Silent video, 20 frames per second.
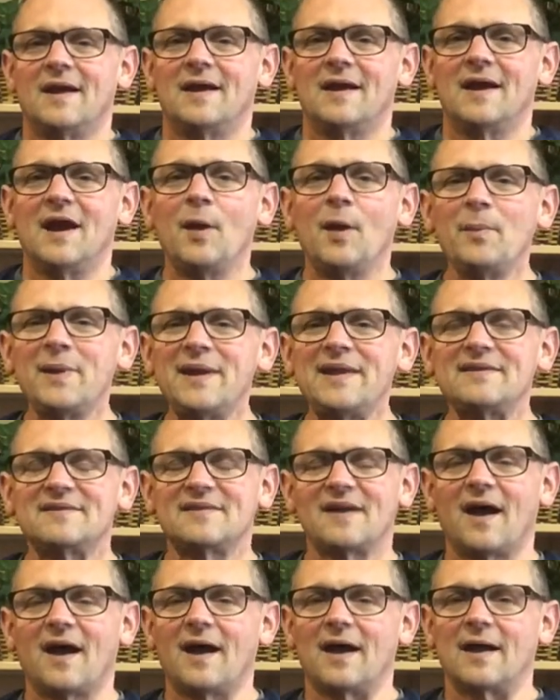how many
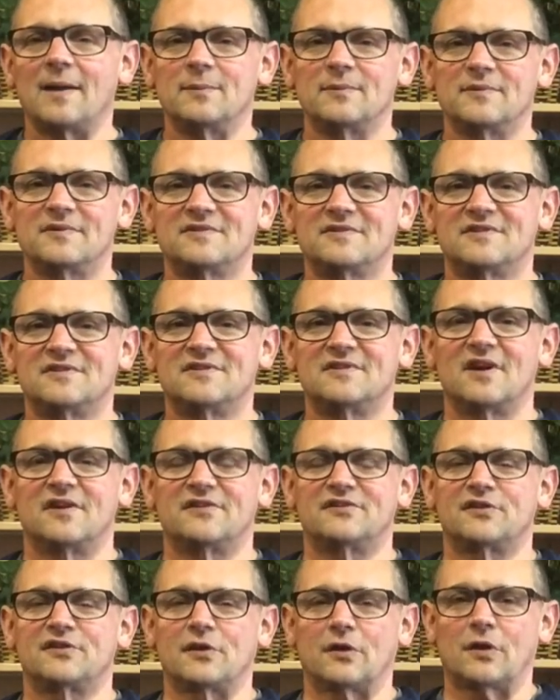times
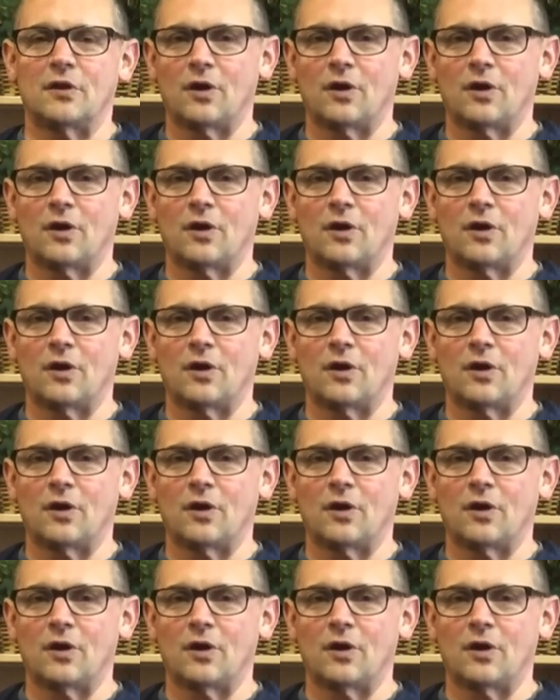does your